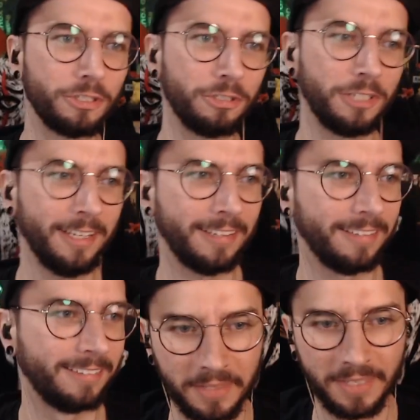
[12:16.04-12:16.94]
shit.
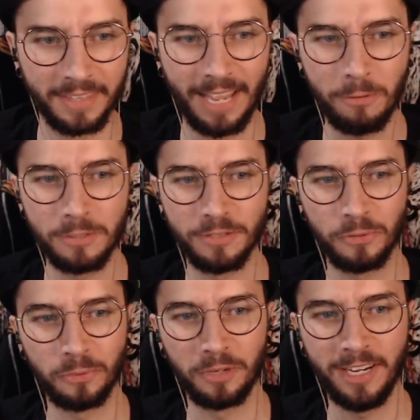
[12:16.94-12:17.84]
That was
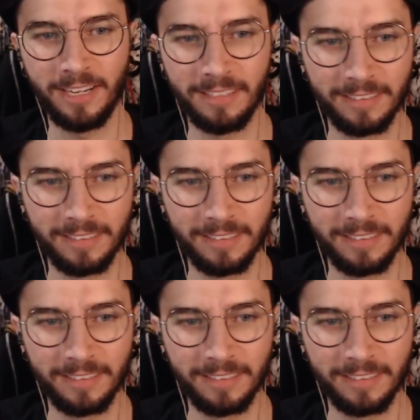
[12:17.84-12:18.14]
great.